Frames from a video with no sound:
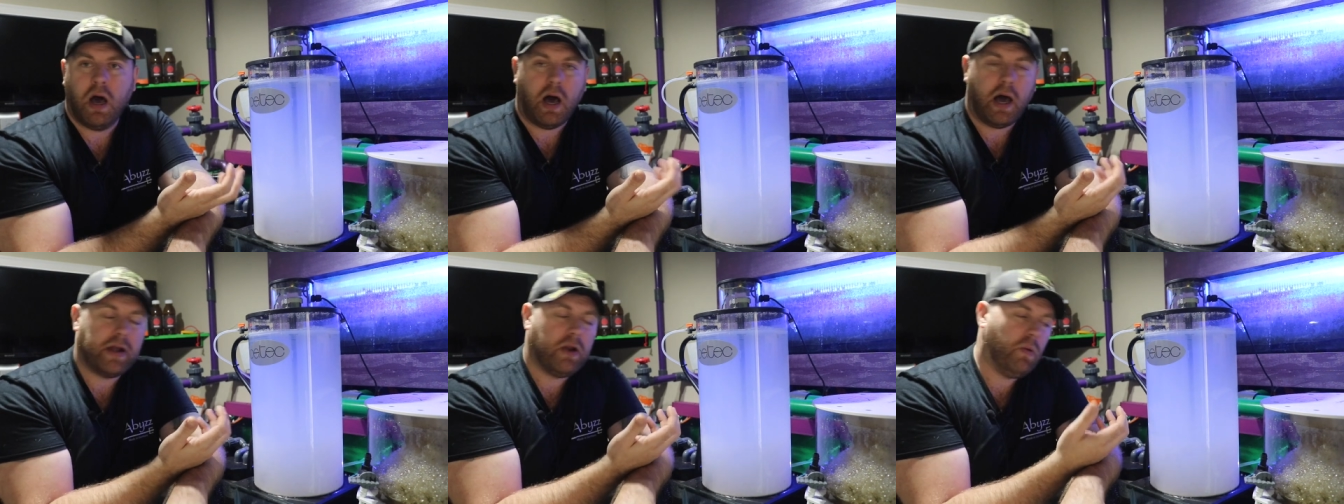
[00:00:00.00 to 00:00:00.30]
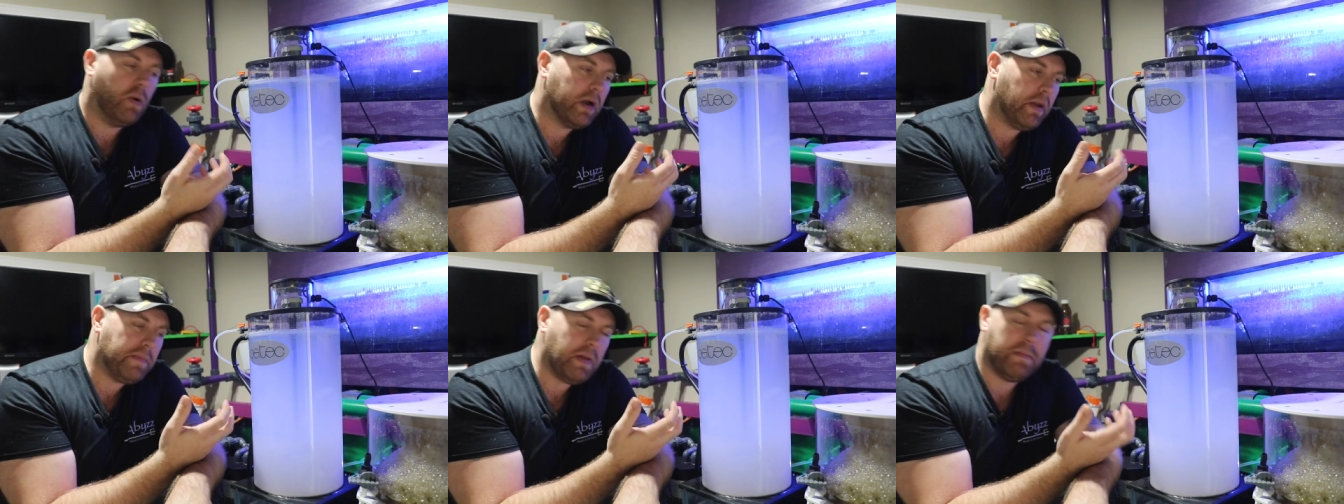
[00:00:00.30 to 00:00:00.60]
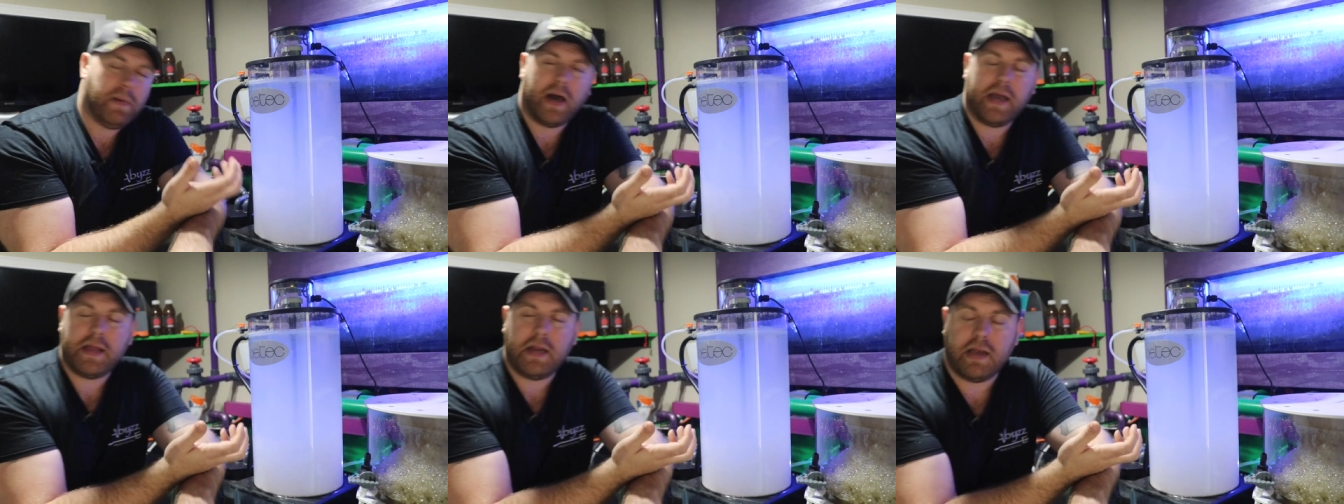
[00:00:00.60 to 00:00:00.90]
I don't want to be
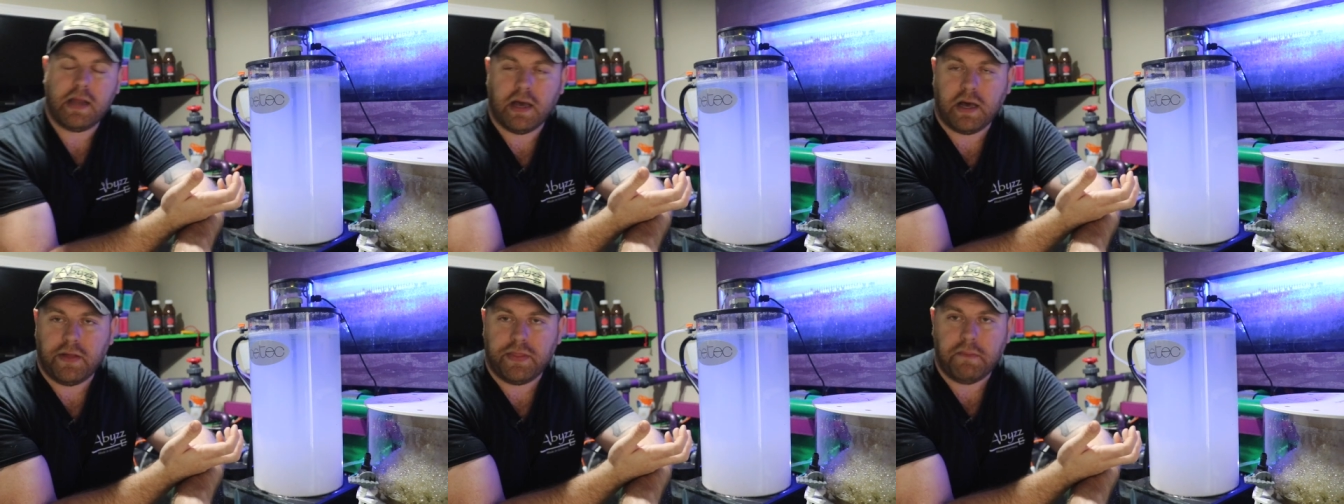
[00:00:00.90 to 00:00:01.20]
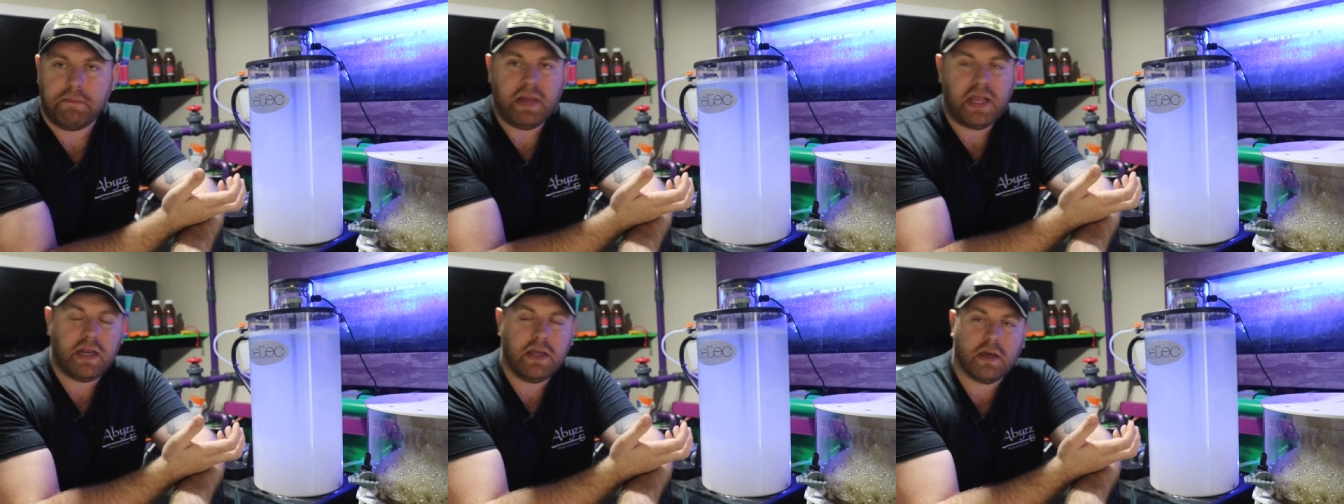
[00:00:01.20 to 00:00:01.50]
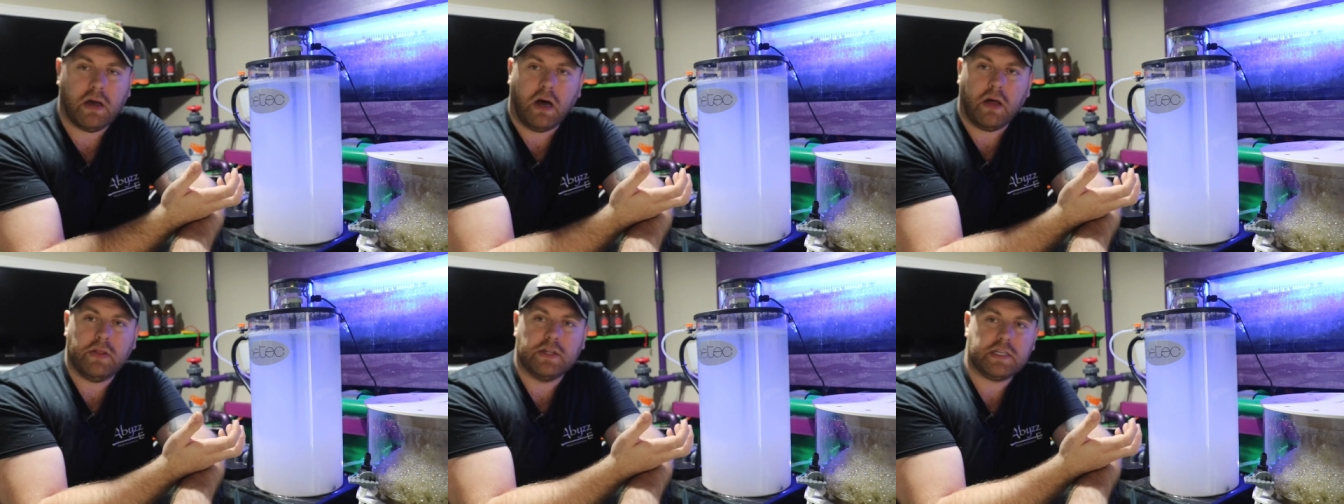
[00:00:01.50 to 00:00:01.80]
buying uh, the
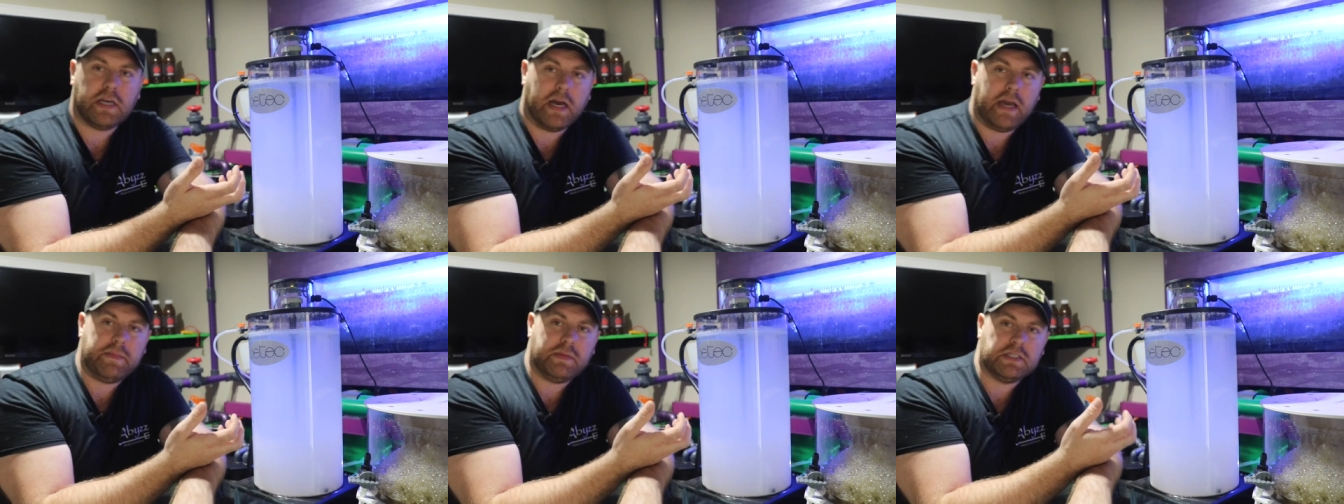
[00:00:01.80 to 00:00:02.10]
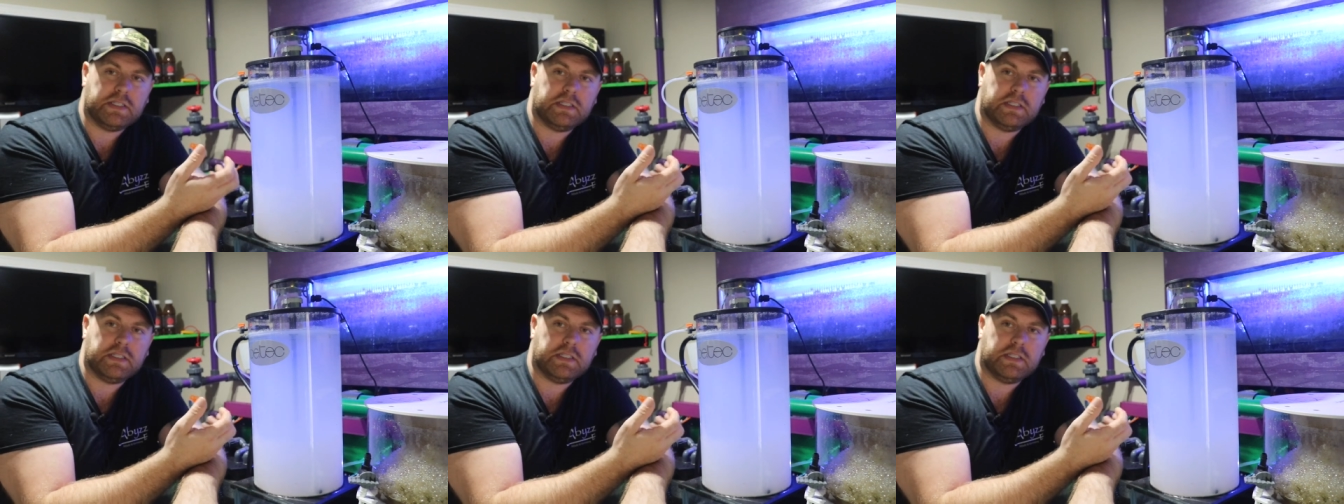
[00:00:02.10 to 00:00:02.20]
media all the time.